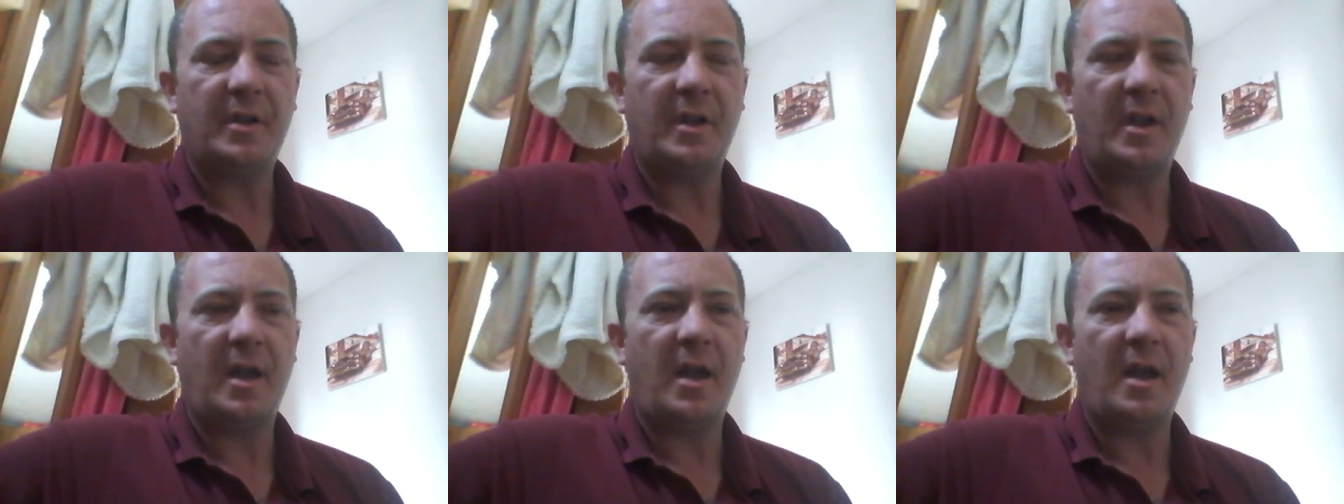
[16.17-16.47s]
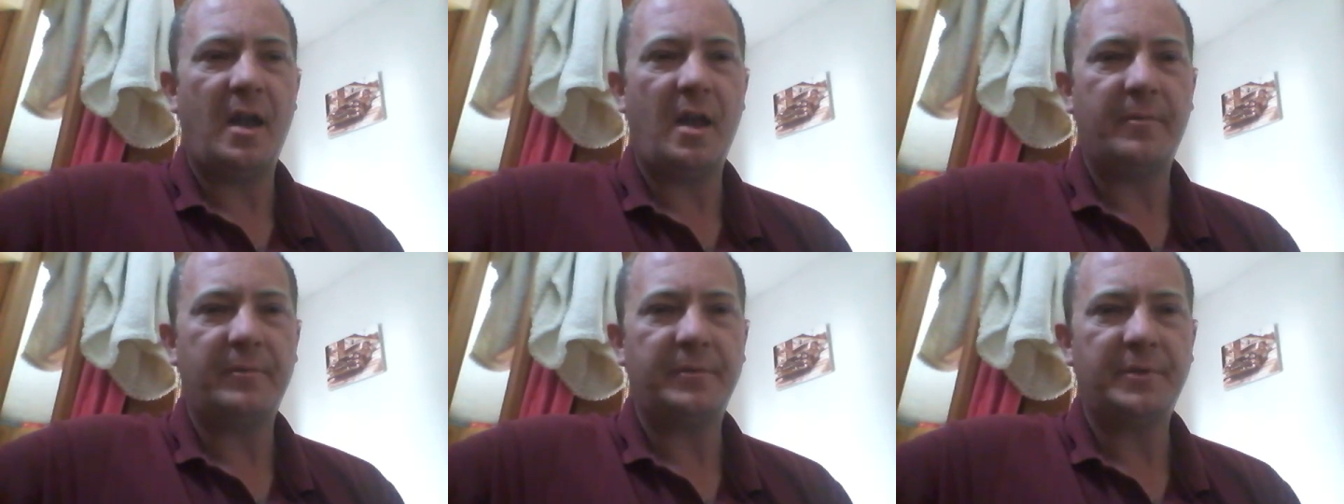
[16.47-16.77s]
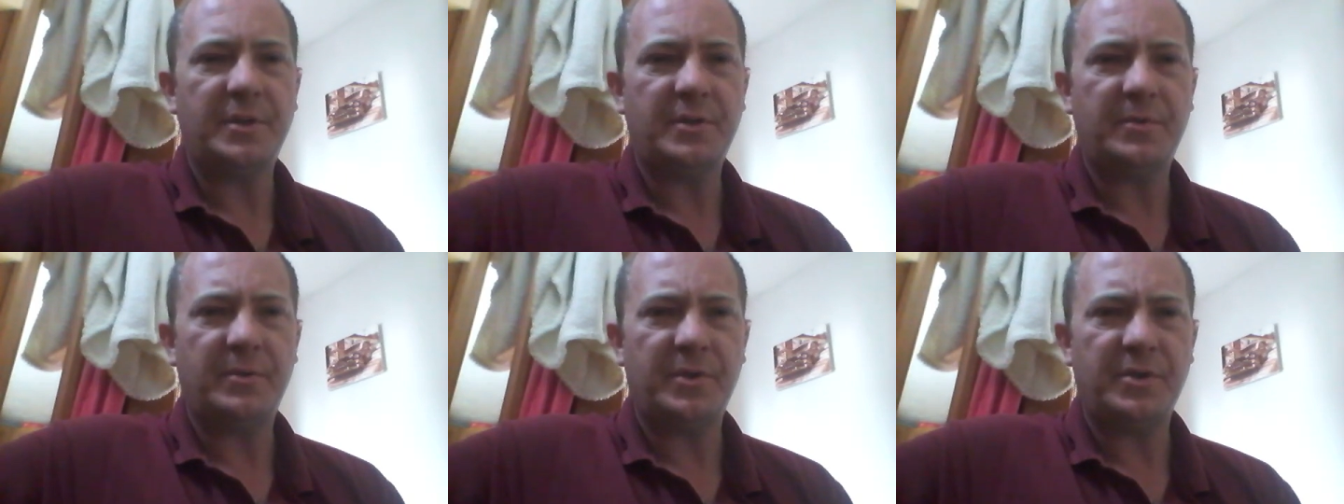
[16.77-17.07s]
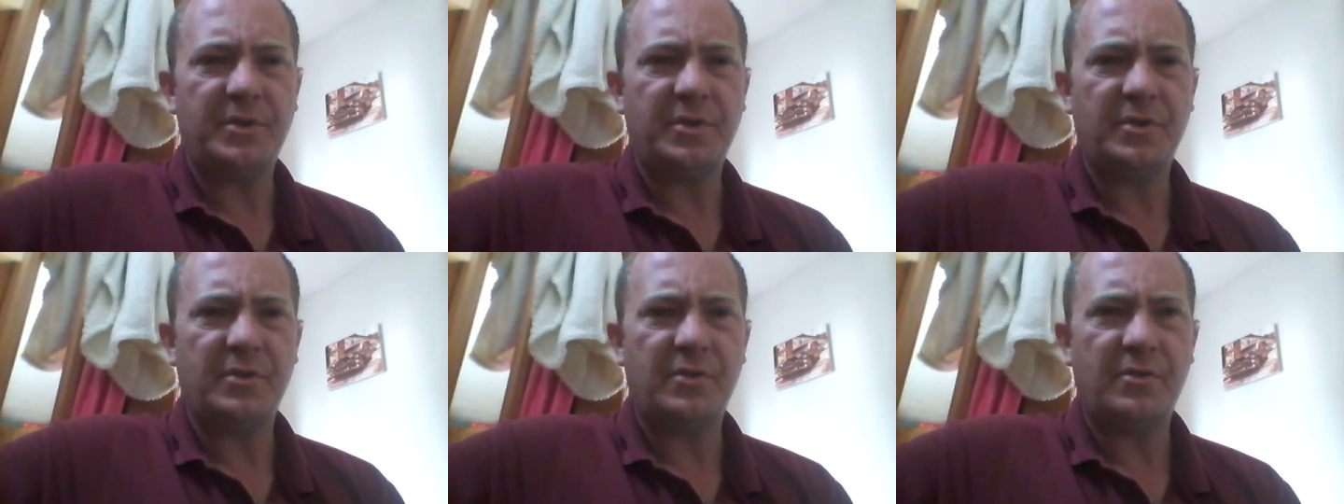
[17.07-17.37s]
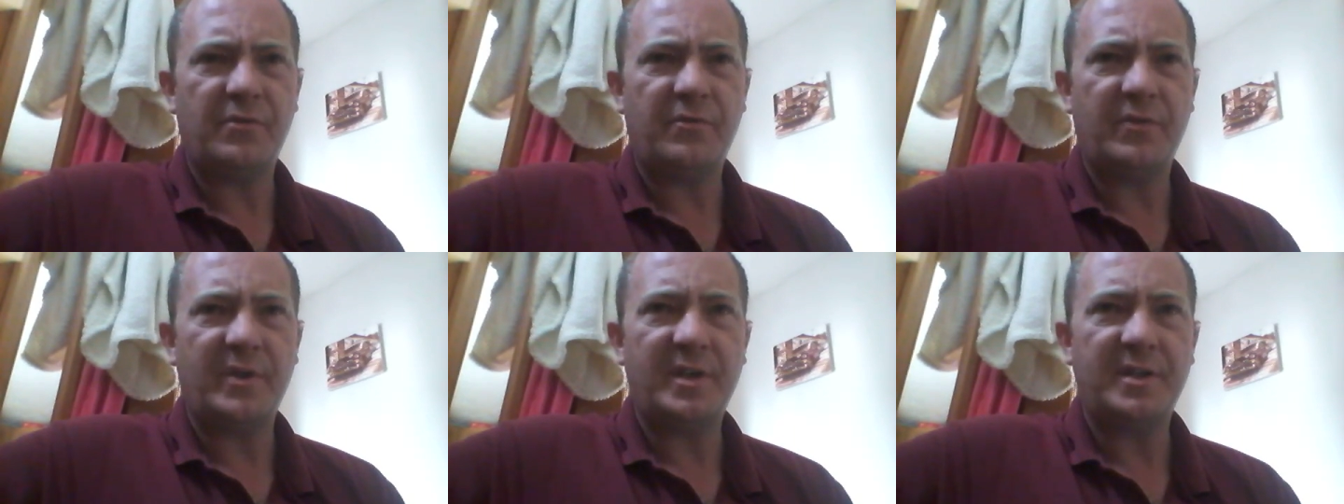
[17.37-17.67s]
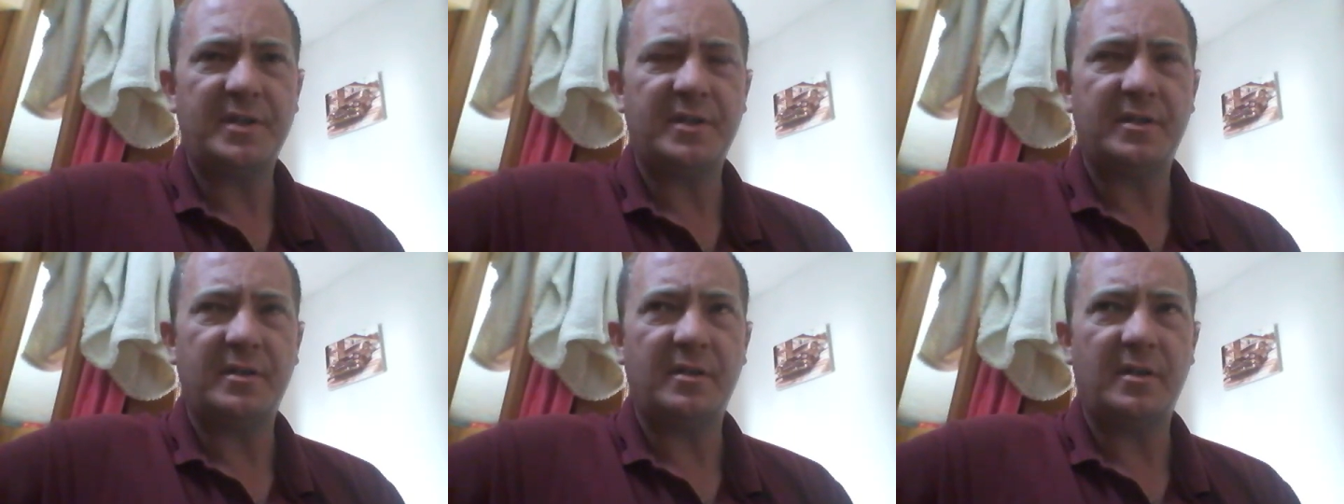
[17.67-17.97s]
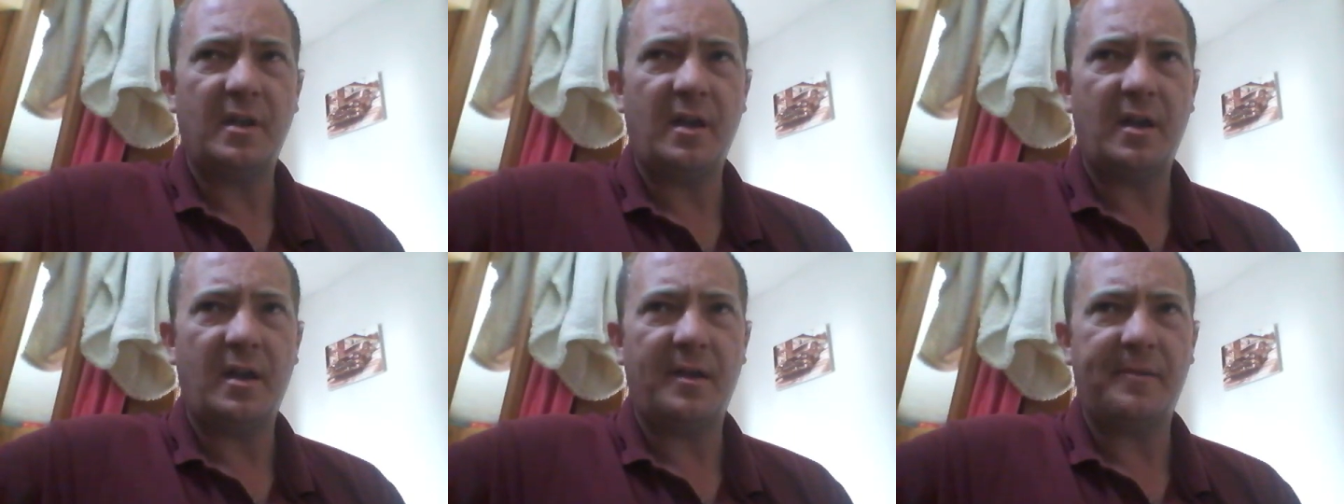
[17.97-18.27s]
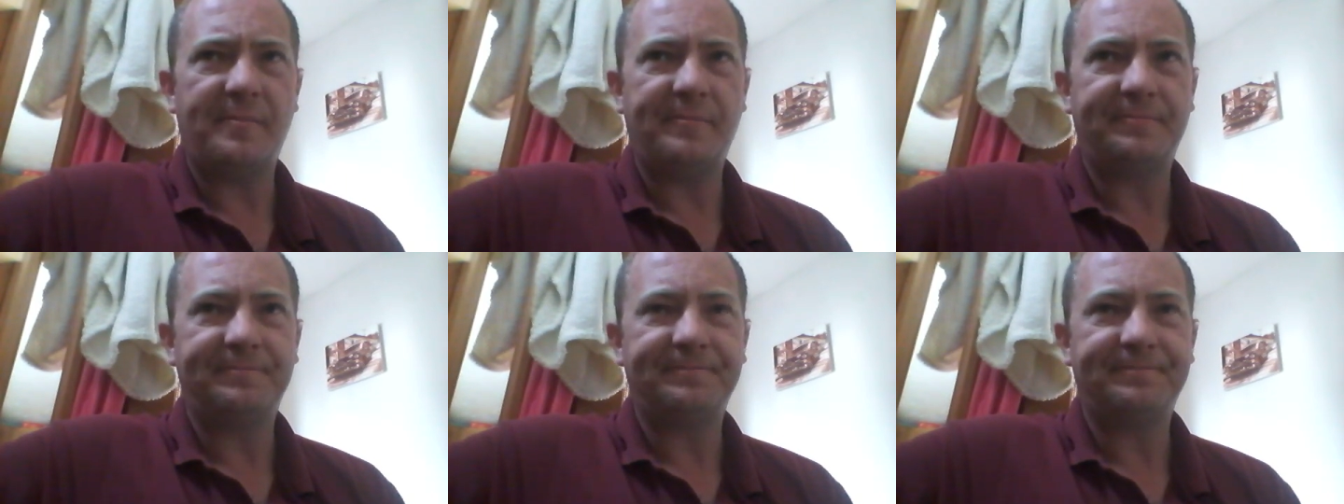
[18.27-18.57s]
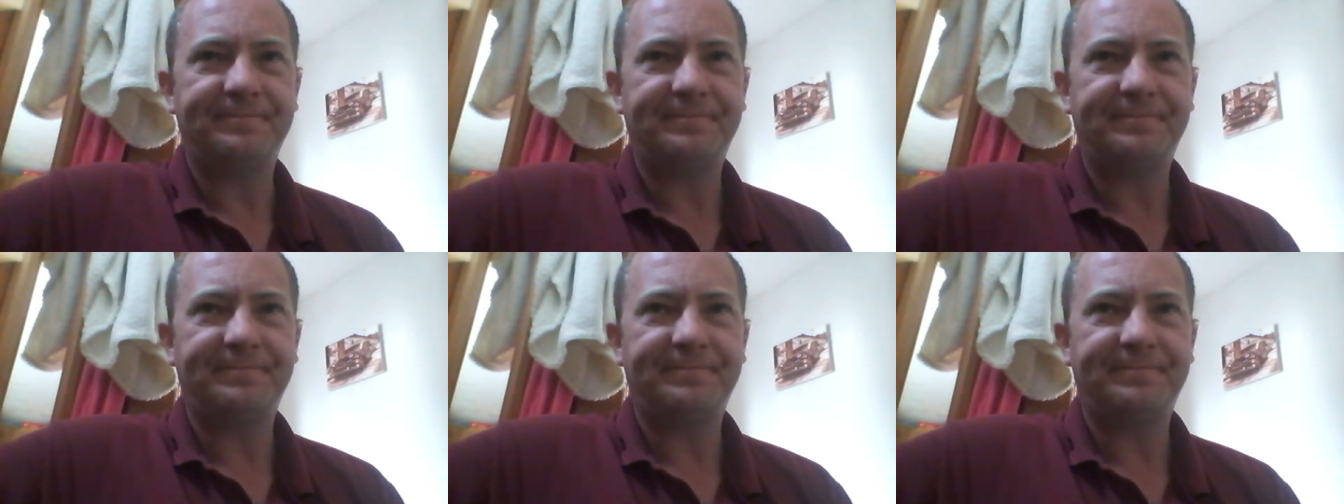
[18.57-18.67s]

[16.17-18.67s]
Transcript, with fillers: Um, just watch your recent um,